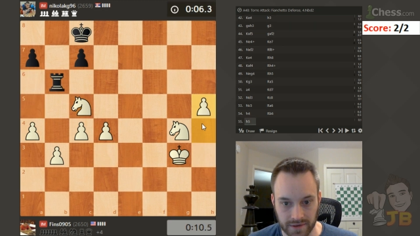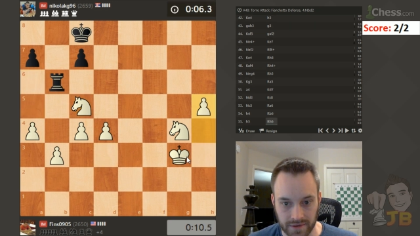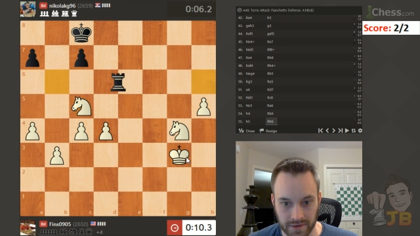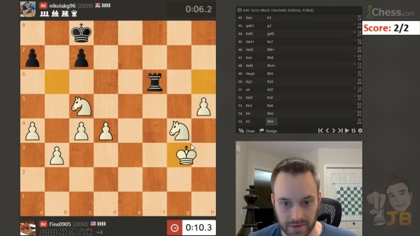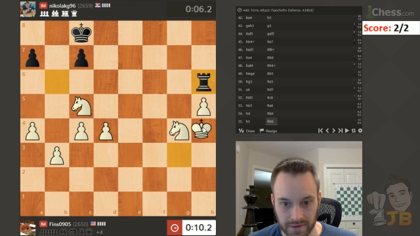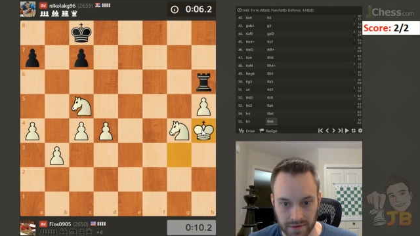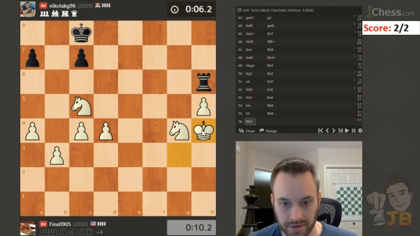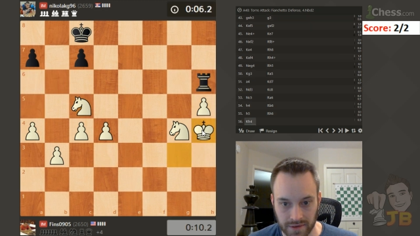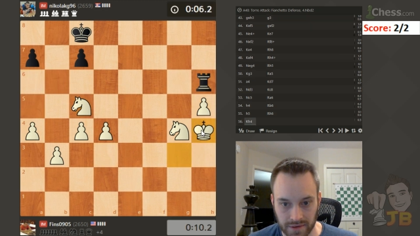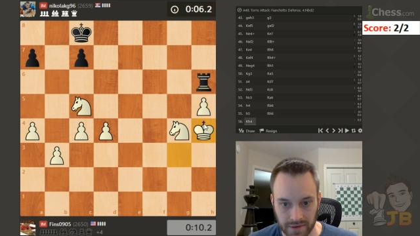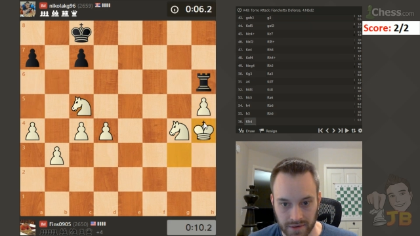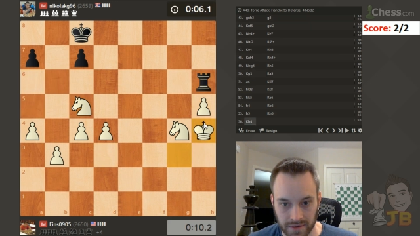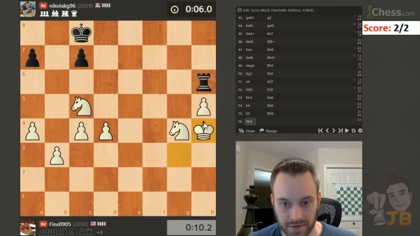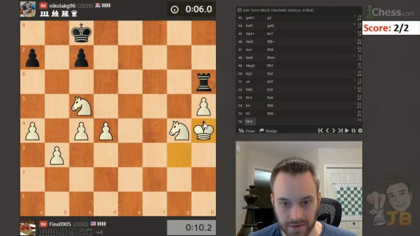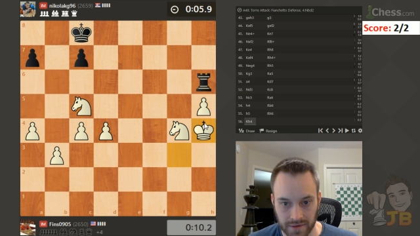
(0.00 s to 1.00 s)

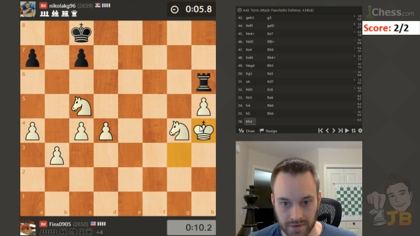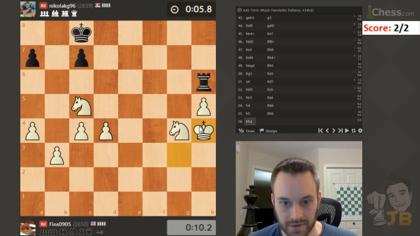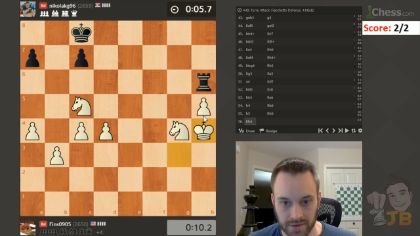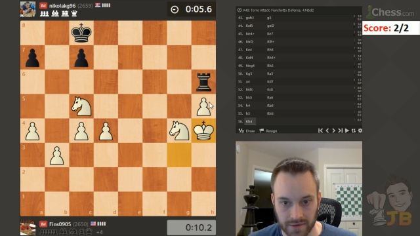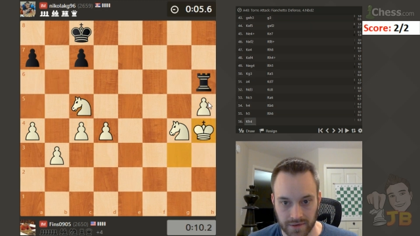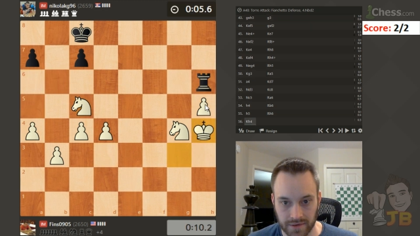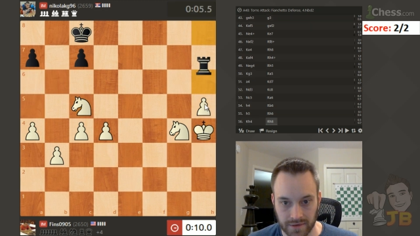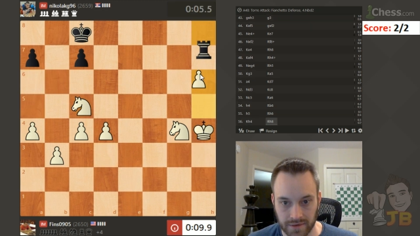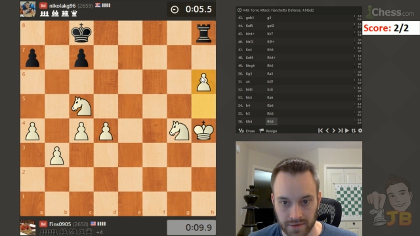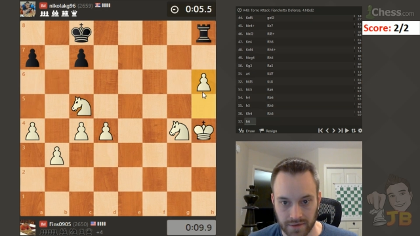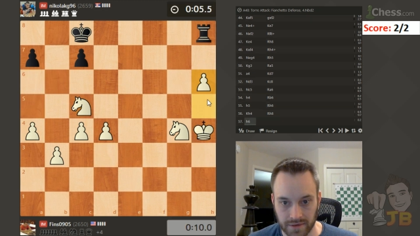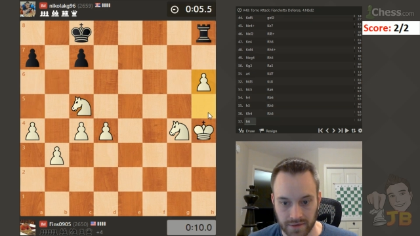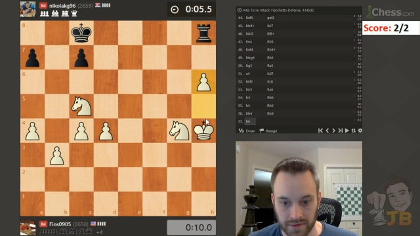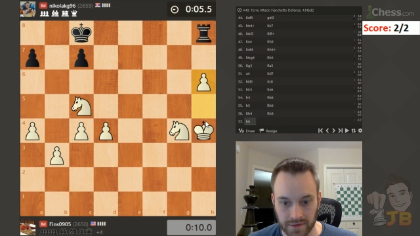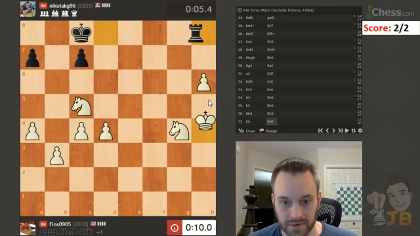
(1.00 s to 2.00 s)

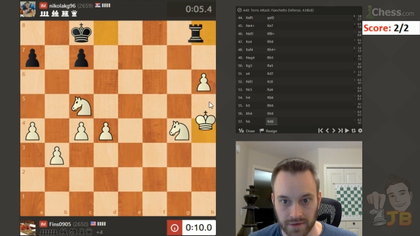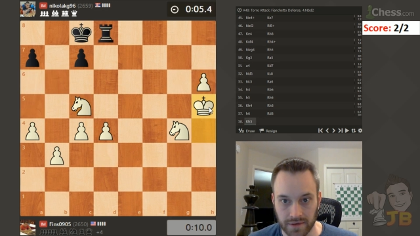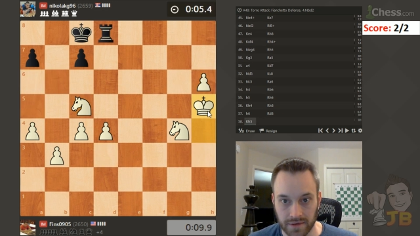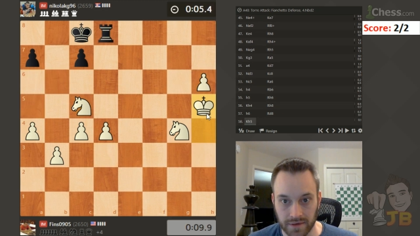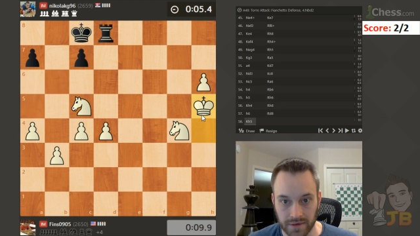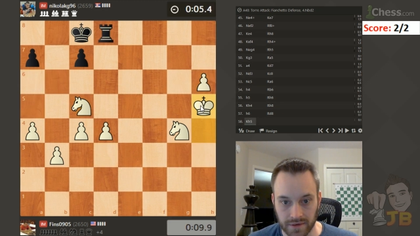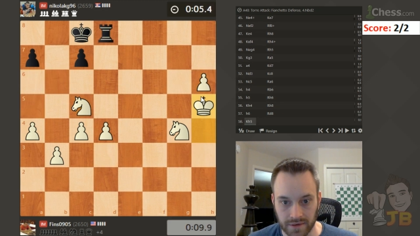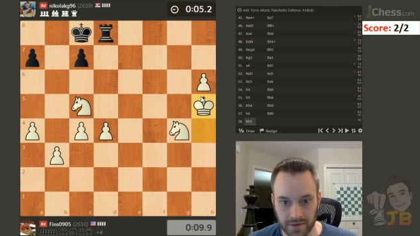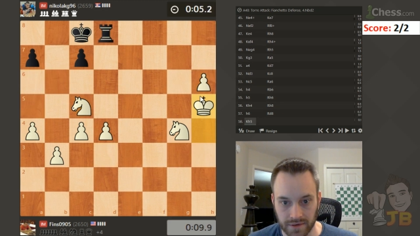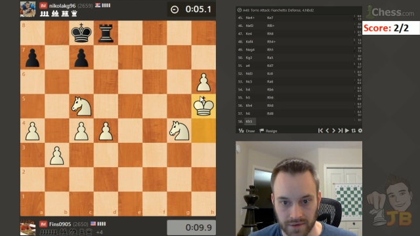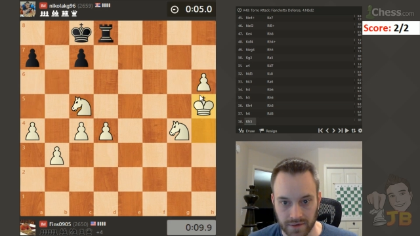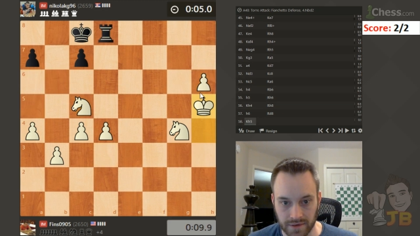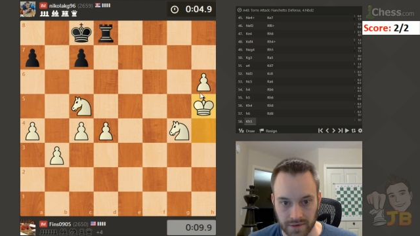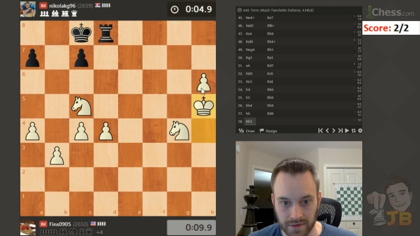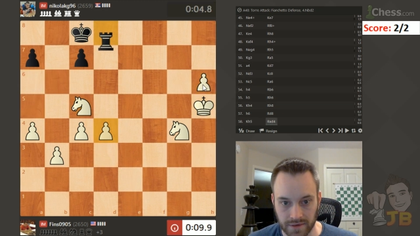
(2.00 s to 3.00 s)

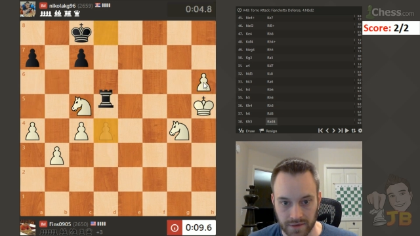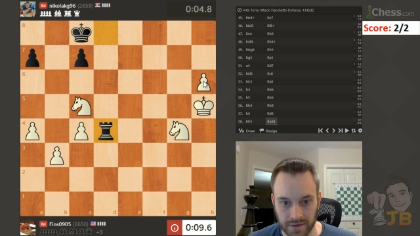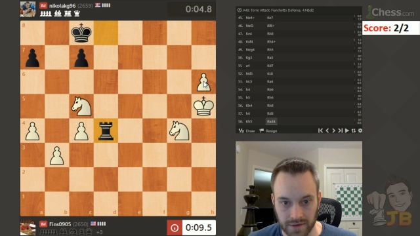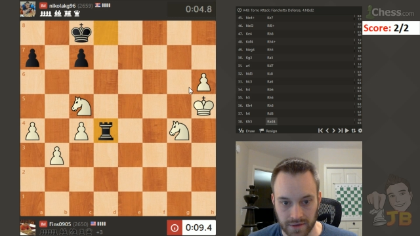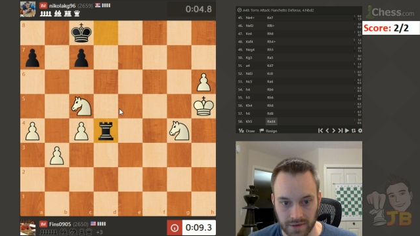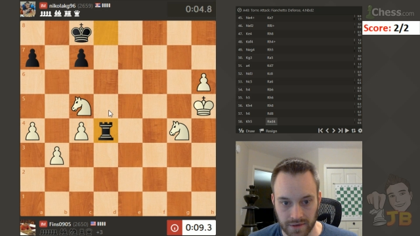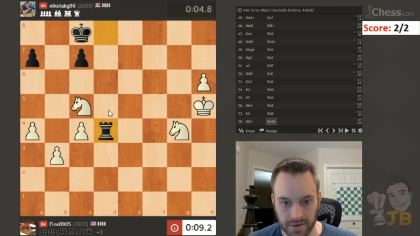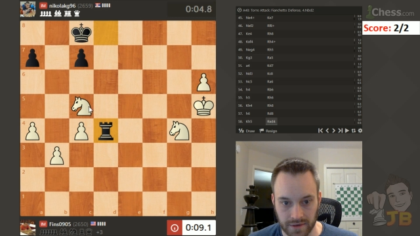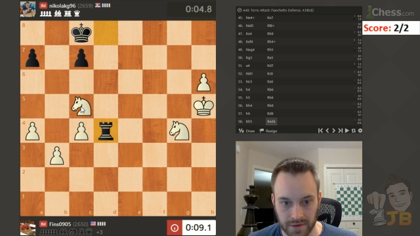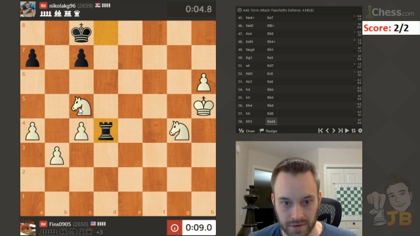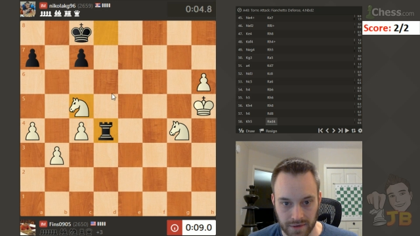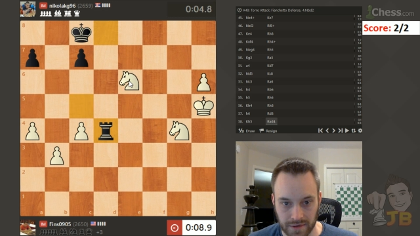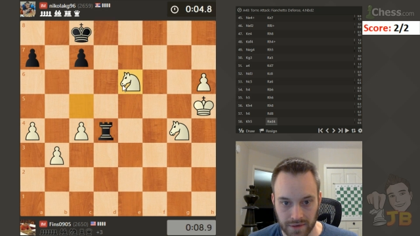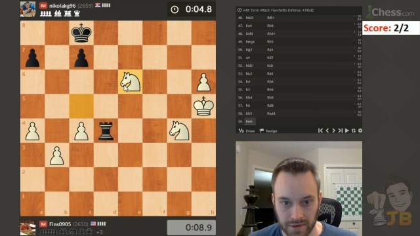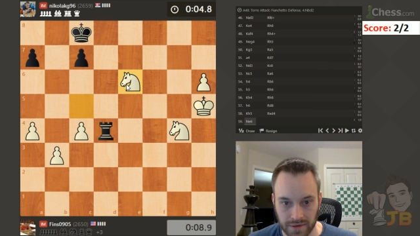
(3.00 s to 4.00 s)

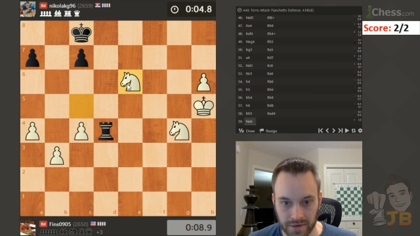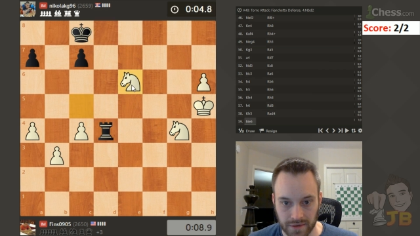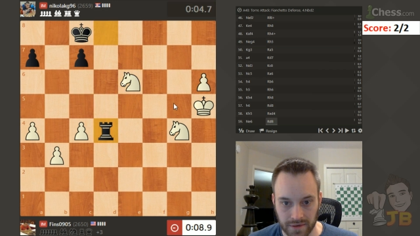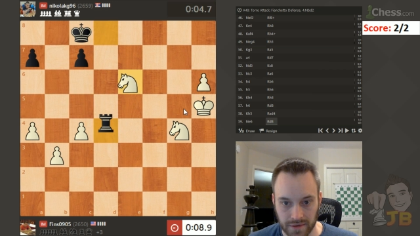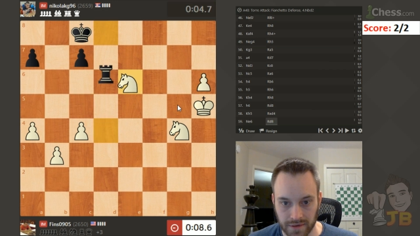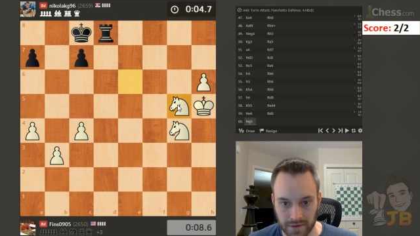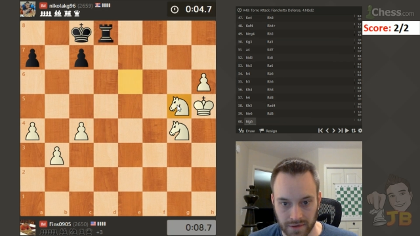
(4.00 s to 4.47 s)
No one is speaking in this clip.